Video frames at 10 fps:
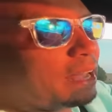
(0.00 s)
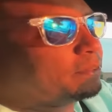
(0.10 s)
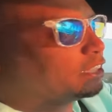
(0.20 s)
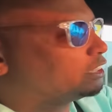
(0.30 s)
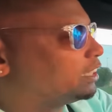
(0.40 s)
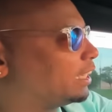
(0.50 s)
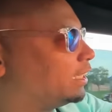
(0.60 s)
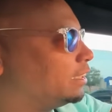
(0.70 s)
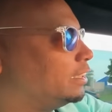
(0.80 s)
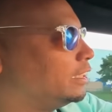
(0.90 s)
stop here in a
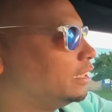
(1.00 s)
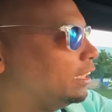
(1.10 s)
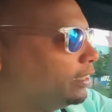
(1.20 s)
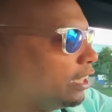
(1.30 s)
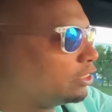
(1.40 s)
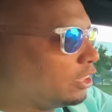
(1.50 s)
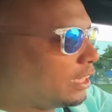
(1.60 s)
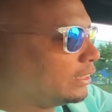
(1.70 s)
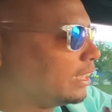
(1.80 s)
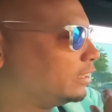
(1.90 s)
second and I'll show you
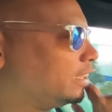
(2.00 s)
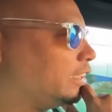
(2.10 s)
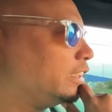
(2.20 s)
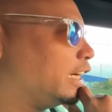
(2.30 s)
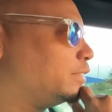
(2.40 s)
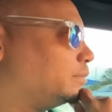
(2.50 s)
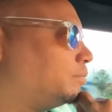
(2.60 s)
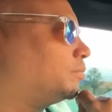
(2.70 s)
guys how to change that.